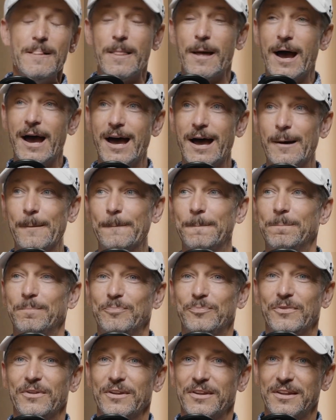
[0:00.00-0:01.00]

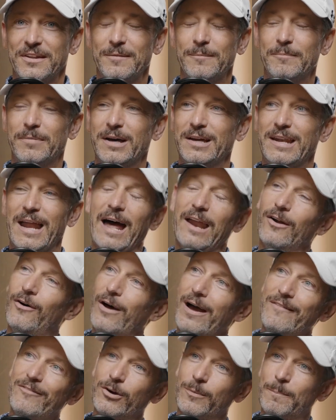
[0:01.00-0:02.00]
But I don't
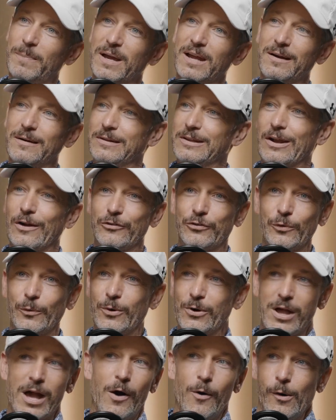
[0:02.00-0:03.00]
have a big, so
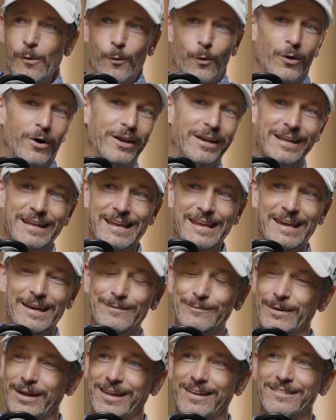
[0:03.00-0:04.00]
we'll go with one
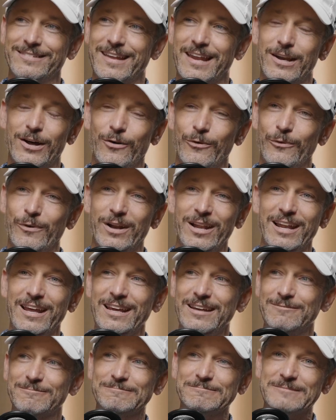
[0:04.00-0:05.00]
again because I don't
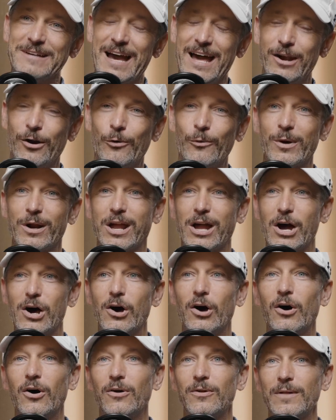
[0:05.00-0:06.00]

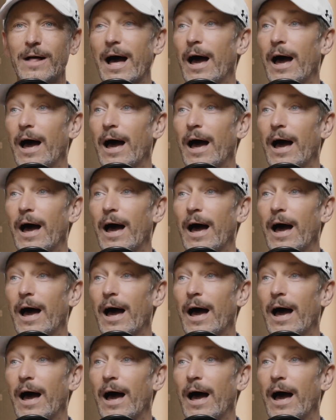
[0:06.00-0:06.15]
recall.